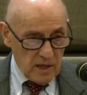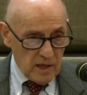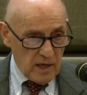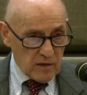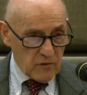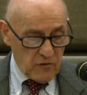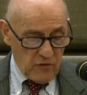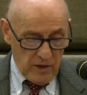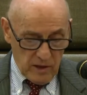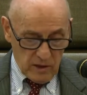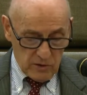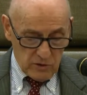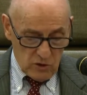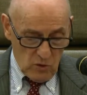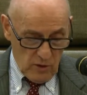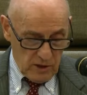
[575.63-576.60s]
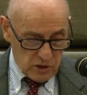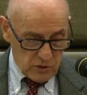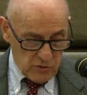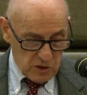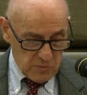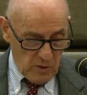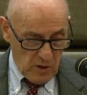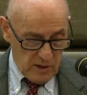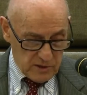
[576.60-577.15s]
and failed U.S.
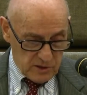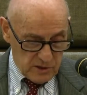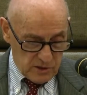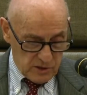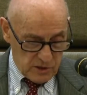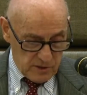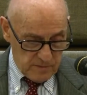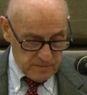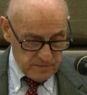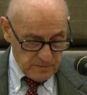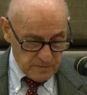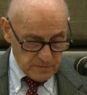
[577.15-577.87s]
responses.